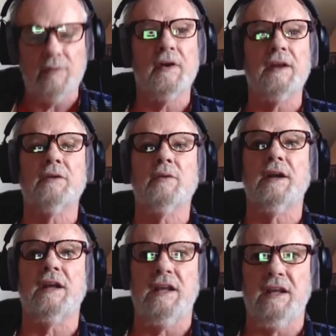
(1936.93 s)
If I can
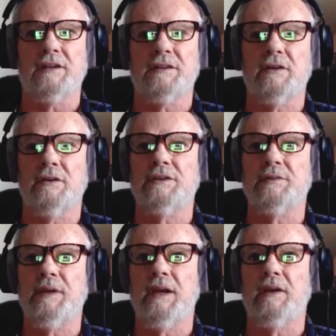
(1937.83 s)
write a hit on this
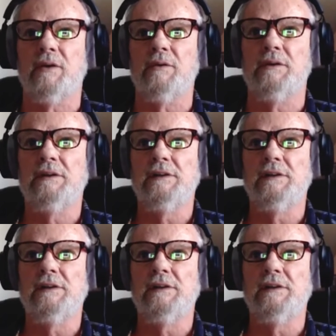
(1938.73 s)
piano,